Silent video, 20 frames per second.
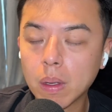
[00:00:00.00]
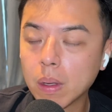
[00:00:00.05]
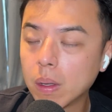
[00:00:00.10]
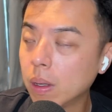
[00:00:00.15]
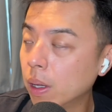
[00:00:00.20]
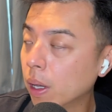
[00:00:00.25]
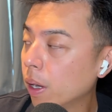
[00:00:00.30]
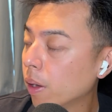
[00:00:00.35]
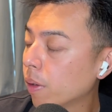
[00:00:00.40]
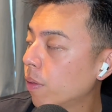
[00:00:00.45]

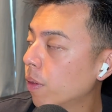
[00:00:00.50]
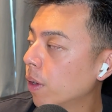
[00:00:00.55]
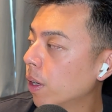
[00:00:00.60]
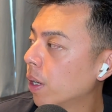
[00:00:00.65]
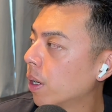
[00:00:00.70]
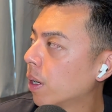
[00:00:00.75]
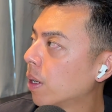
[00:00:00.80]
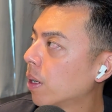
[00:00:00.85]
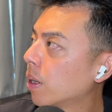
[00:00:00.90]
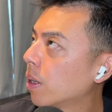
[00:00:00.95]
Yeah,
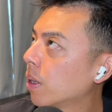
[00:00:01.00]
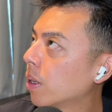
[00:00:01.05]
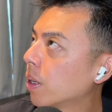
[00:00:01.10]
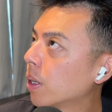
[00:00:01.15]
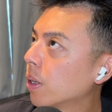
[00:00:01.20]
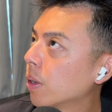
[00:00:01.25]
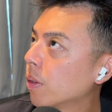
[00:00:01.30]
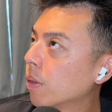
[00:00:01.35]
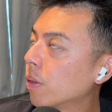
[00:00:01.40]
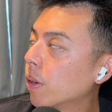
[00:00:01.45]
fair.
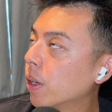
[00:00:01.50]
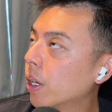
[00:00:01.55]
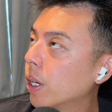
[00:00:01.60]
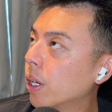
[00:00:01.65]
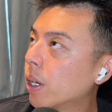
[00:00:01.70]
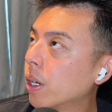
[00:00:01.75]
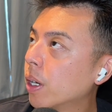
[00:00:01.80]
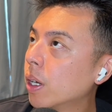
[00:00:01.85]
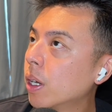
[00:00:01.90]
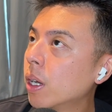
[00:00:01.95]

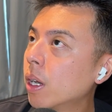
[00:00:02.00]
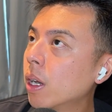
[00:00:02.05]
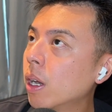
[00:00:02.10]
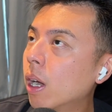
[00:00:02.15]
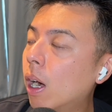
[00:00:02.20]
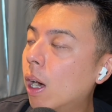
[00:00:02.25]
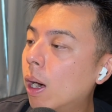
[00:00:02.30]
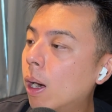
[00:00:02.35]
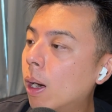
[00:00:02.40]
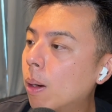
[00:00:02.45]

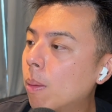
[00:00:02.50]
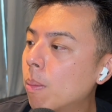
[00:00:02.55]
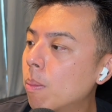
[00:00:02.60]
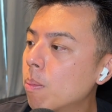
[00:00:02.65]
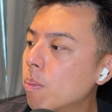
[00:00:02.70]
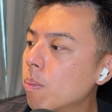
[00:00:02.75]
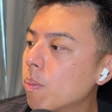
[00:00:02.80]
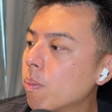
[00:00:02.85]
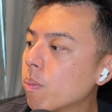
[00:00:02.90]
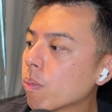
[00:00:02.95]

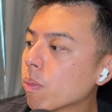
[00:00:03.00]
Do